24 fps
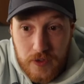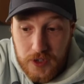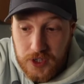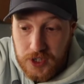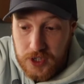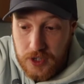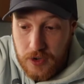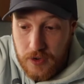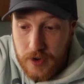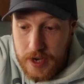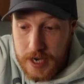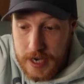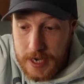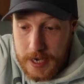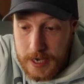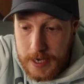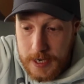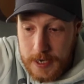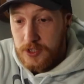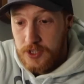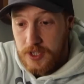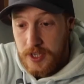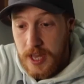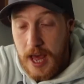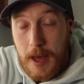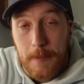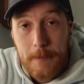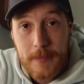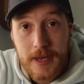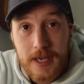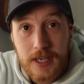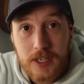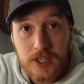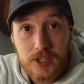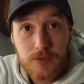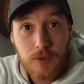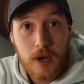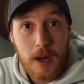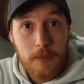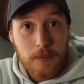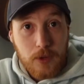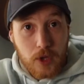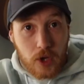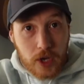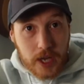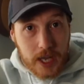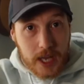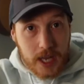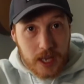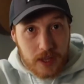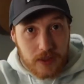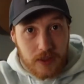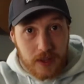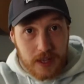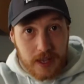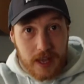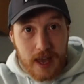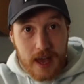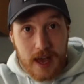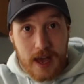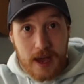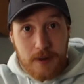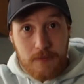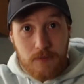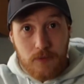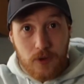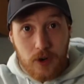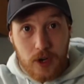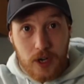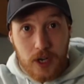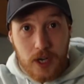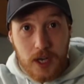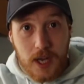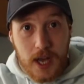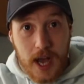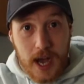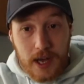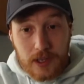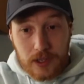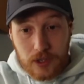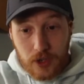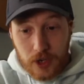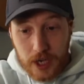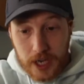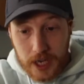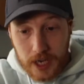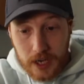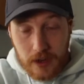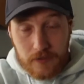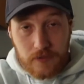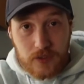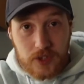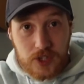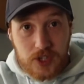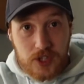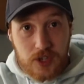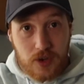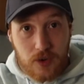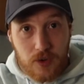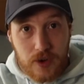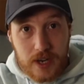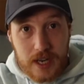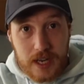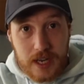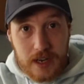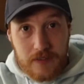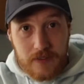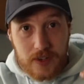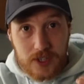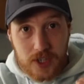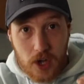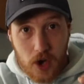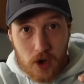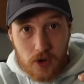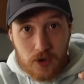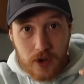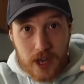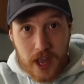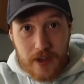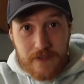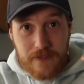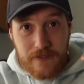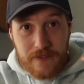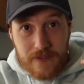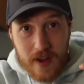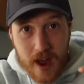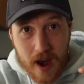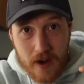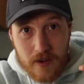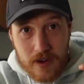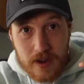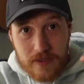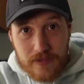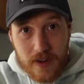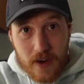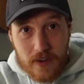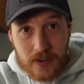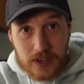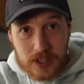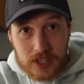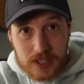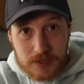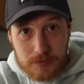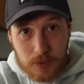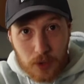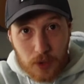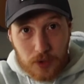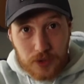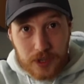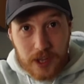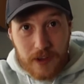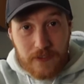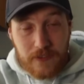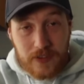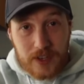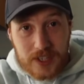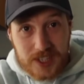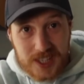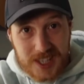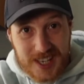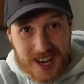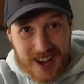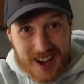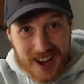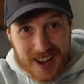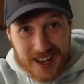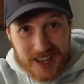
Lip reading: screen. So that means when I'm looking at the camera and looking at the screen, there's only a very, very small difference in eye